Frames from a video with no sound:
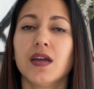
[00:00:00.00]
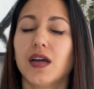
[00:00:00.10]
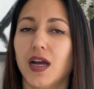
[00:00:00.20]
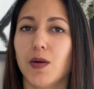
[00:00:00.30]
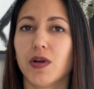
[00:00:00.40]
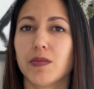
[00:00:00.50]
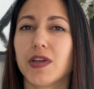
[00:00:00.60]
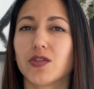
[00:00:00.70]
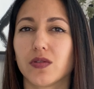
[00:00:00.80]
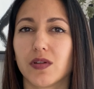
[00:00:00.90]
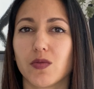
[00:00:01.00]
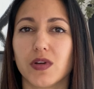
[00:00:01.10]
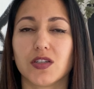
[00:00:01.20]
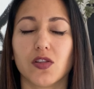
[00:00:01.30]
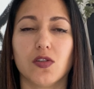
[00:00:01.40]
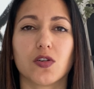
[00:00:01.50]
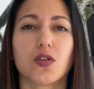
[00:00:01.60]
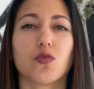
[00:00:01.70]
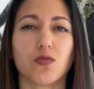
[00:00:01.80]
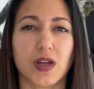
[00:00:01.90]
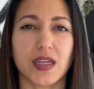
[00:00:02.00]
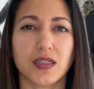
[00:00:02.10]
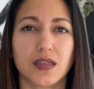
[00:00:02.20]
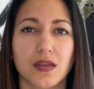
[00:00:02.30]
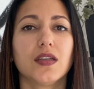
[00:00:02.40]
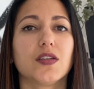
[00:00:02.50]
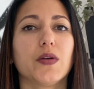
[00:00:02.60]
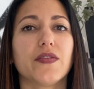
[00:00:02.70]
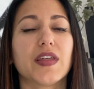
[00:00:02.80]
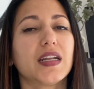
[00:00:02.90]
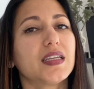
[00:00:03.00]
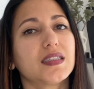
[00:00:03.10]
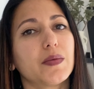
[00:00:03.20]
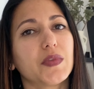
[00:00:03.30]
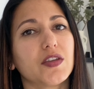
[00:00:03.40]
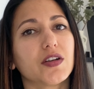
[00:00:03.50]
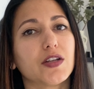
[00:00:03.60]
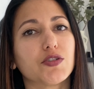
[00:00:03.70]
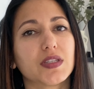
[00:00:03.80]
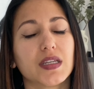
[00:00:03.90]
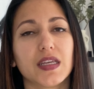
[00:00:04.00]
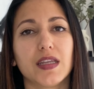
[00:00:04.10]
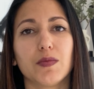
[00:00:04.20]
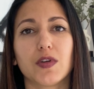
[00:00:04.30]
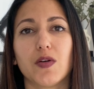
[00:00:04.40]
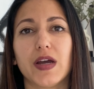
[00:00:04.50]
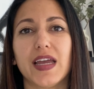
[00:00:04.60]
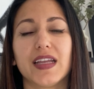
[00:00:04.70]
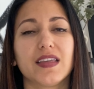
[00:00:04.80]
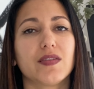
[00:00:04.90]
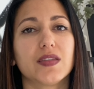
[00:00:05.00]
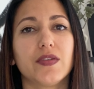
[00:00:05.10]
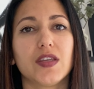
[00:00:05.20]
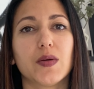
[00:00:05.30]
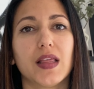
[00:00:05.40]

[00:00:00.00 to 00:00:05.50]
I want to make sure they're going to look right. So if that is something you're interested in, go ahead, give this video a